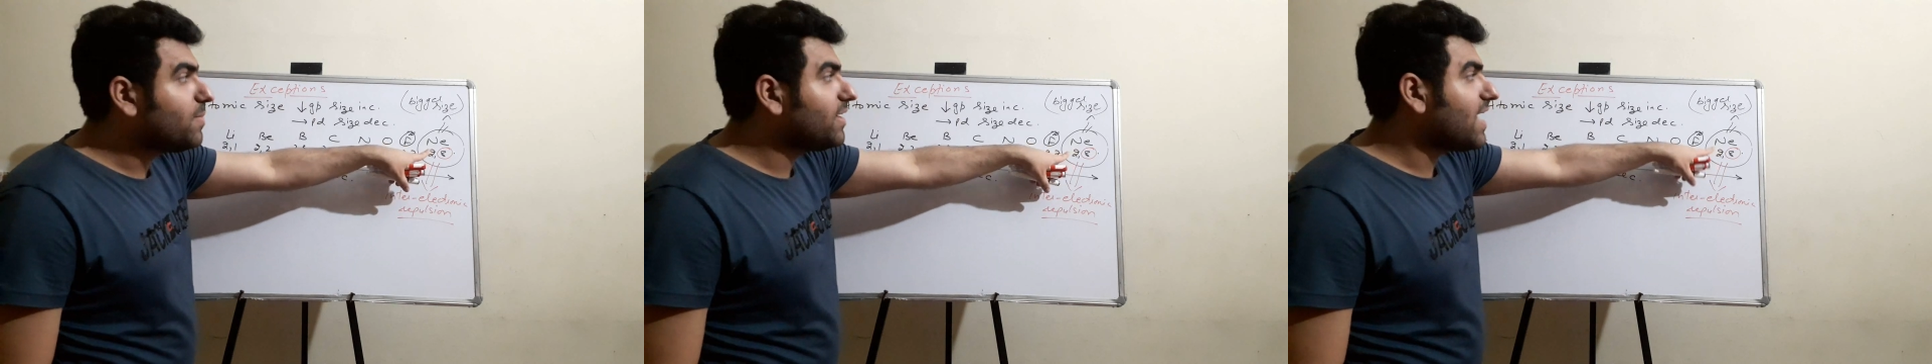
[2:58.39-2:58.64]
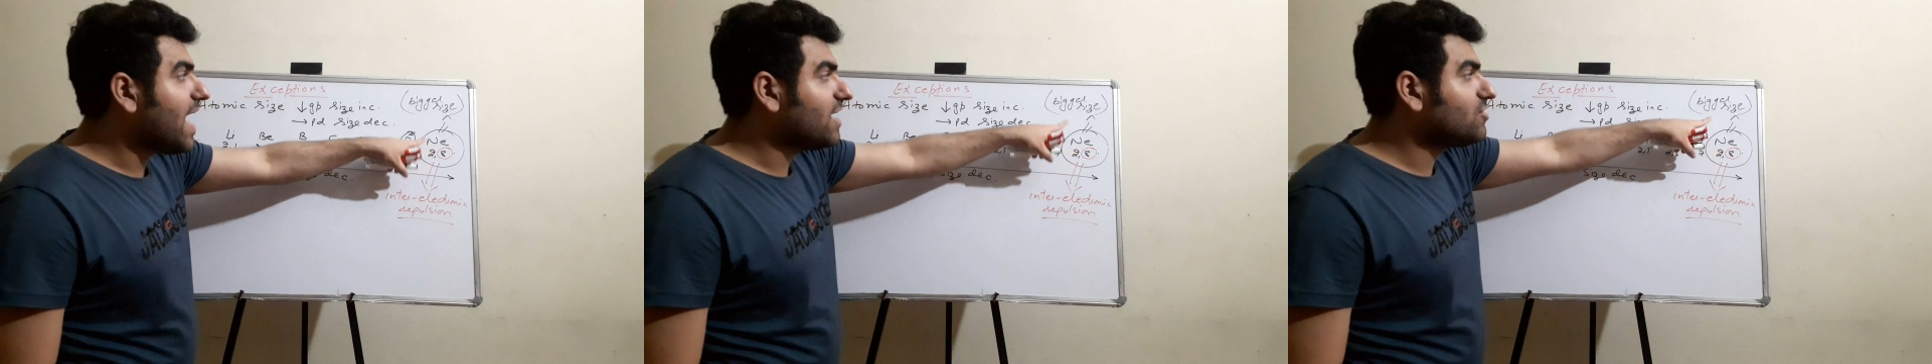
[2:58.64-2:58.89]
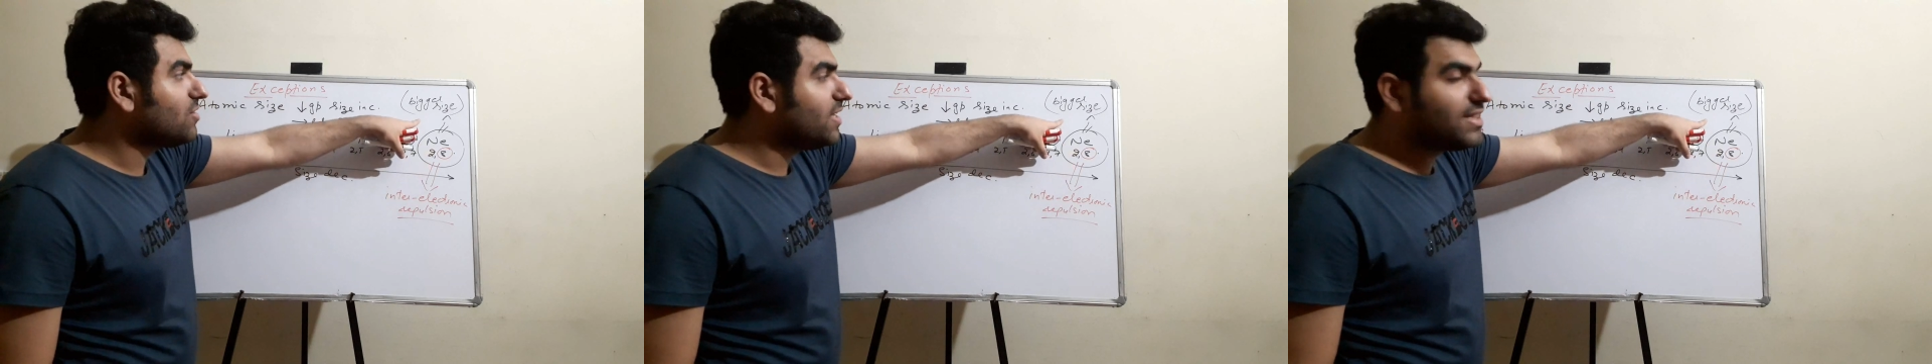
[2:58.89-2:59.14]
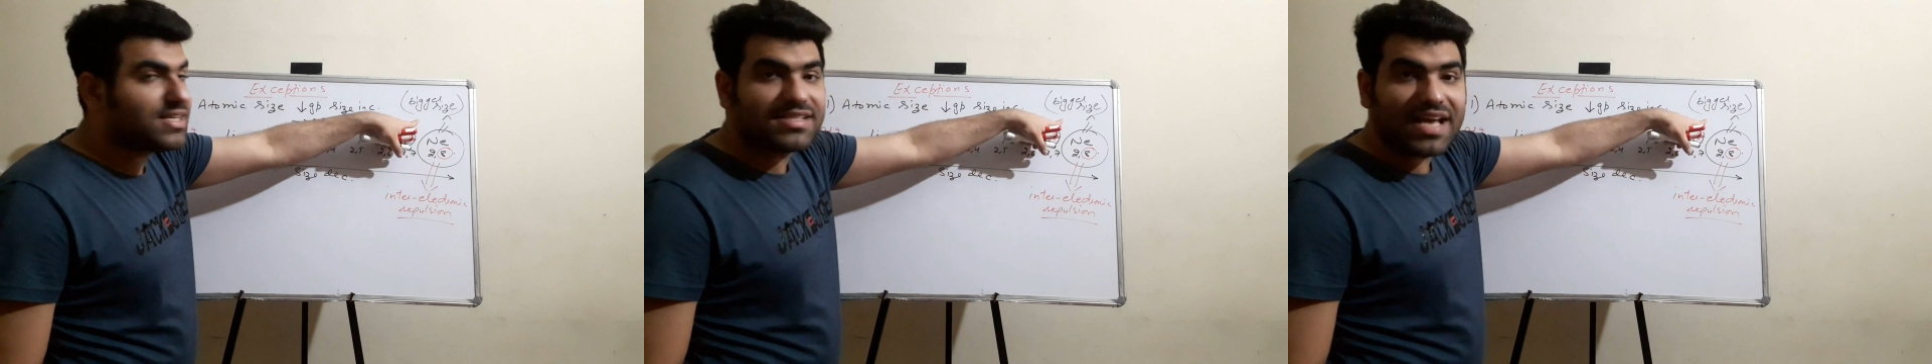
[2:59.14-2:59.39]
but
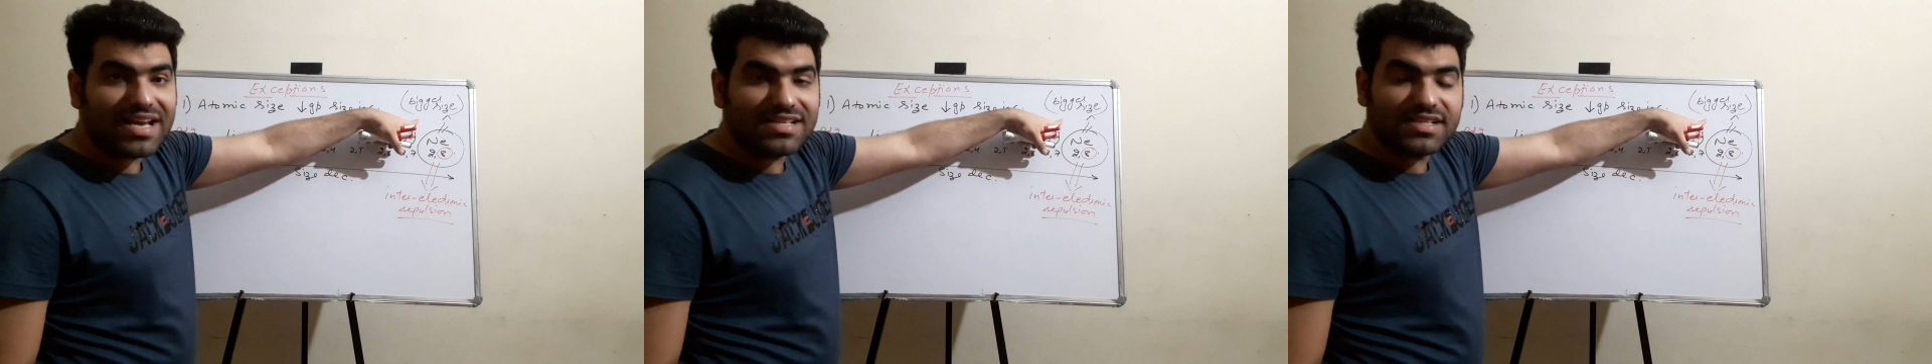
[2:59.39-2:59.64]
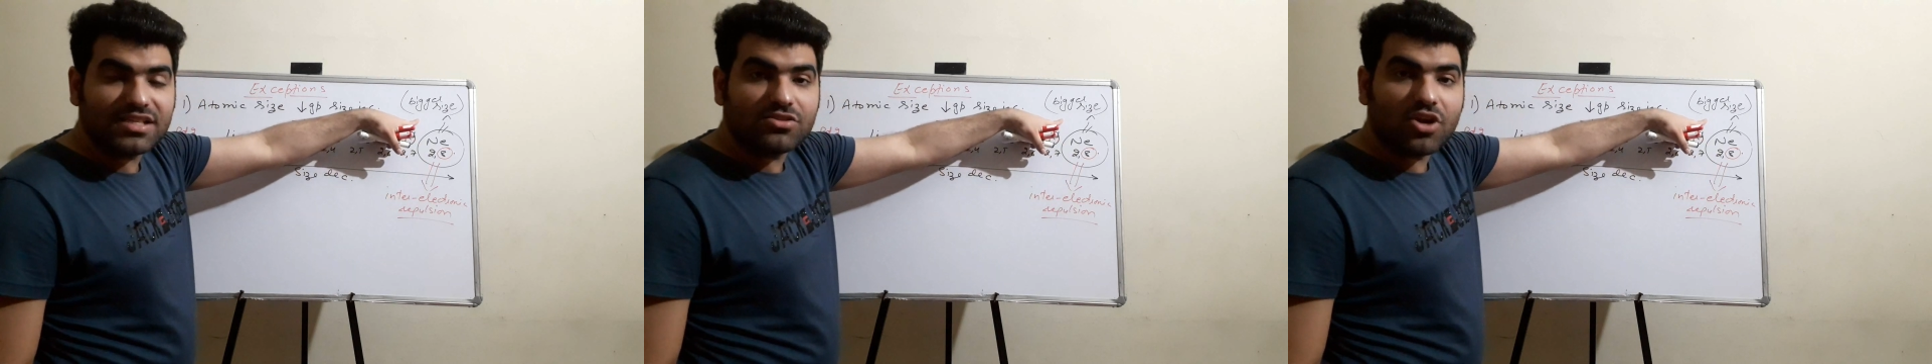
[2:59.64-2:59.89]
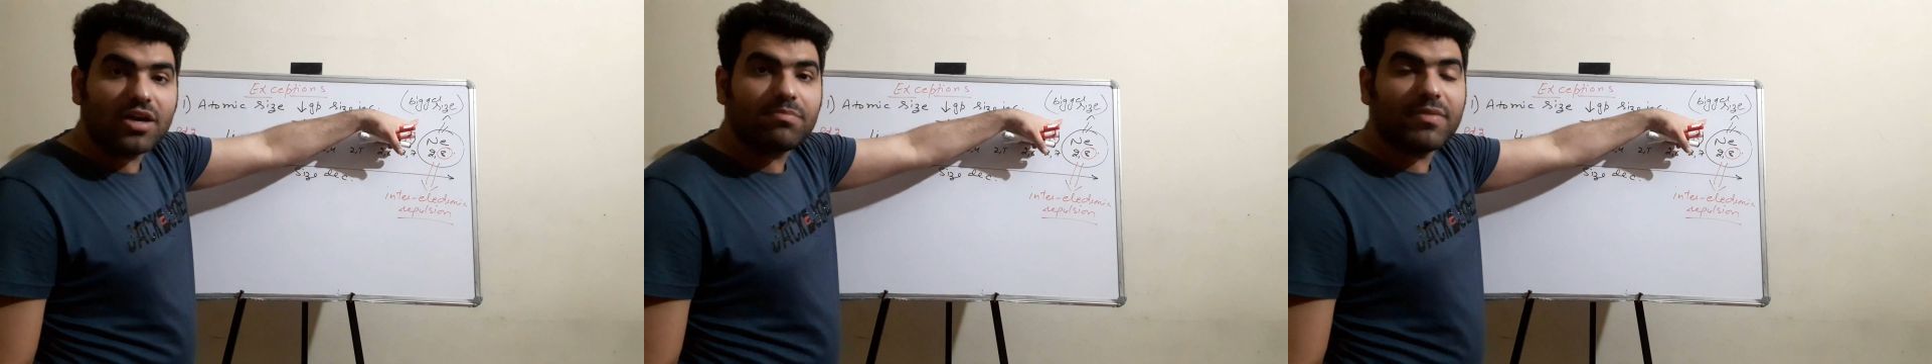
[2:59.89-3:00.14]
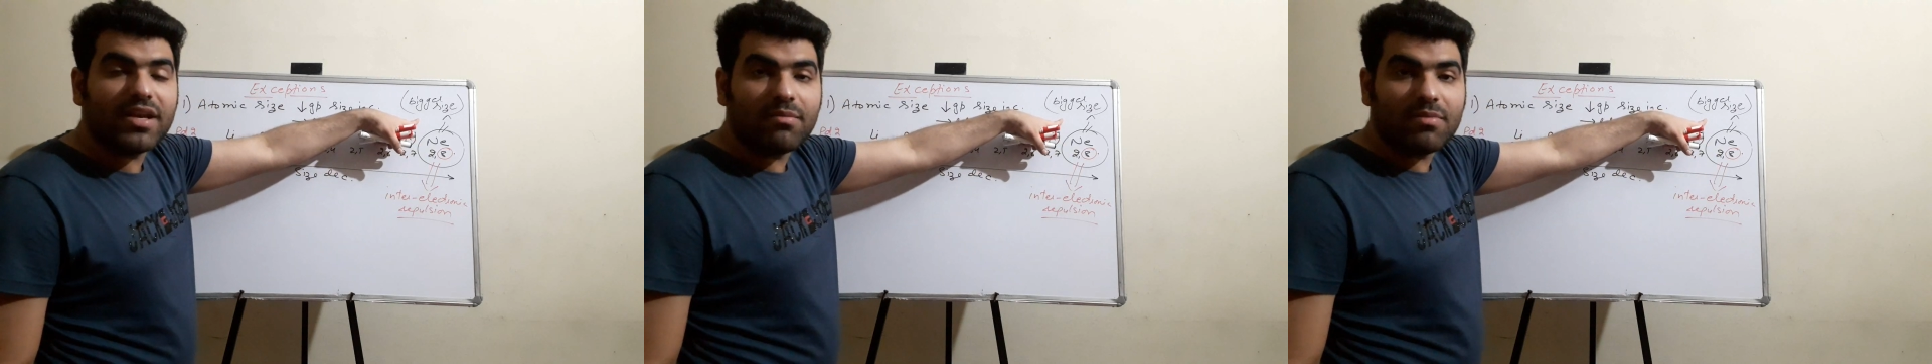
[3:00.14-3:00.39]
actually the size is not
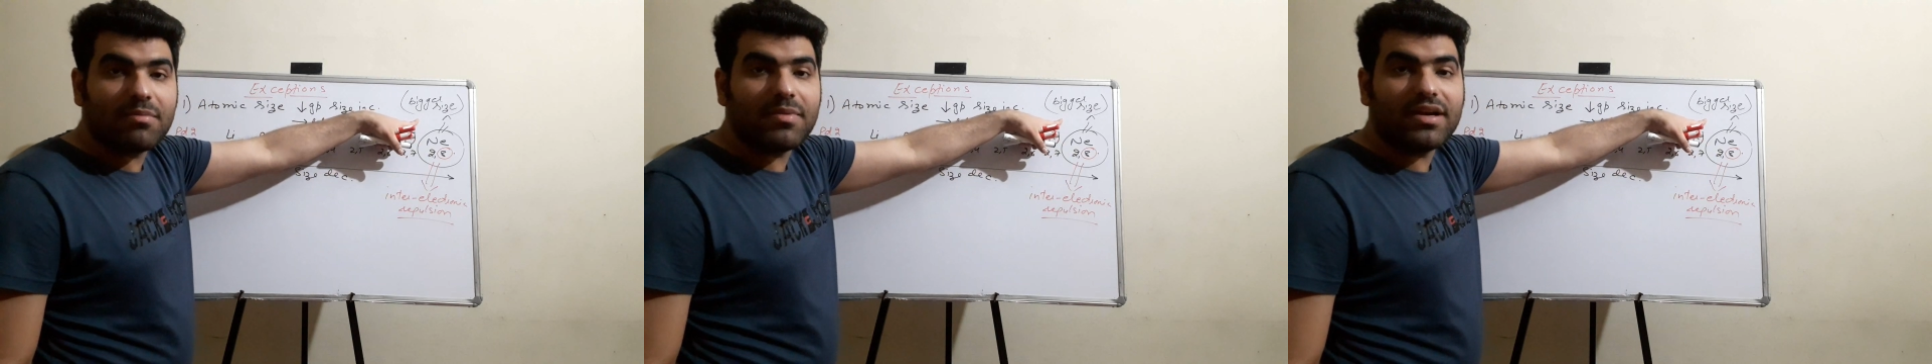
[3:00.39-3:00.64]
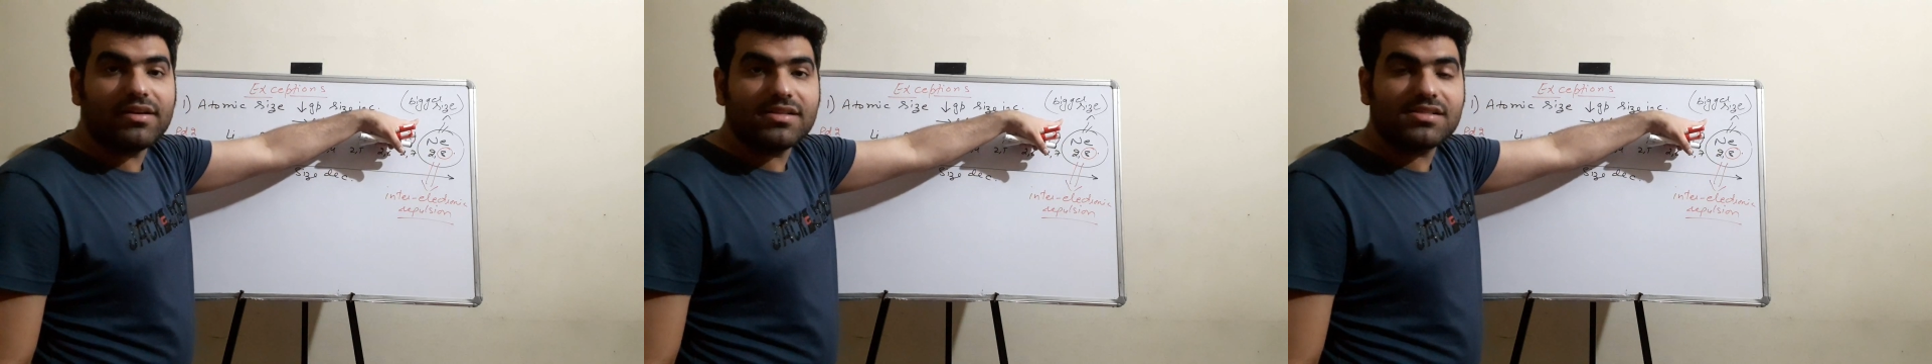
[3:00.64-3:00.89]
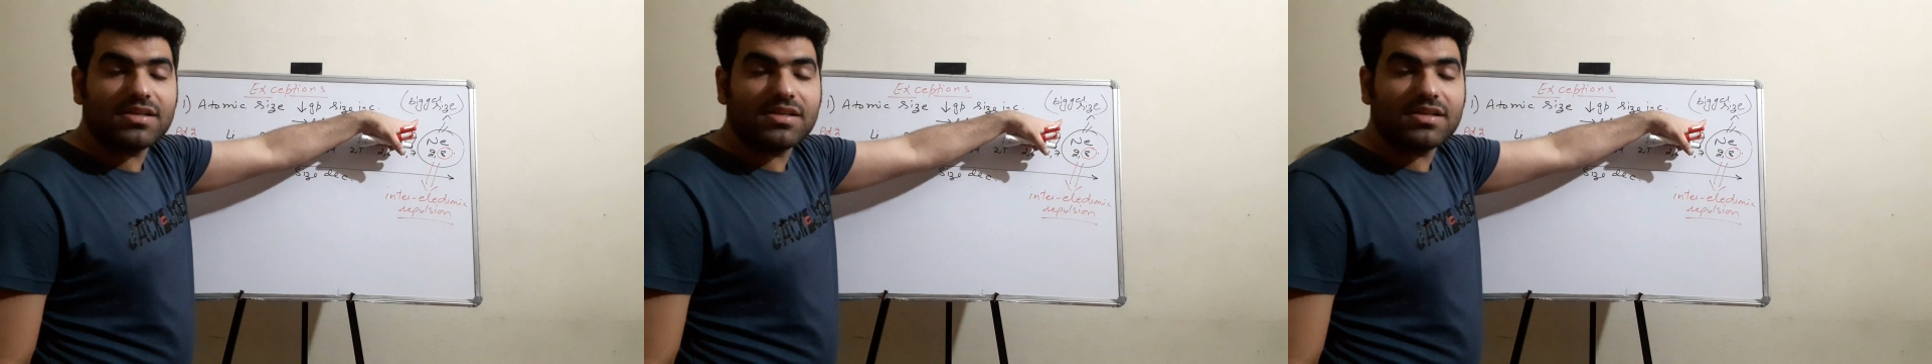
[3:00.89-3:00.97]
minimum, it is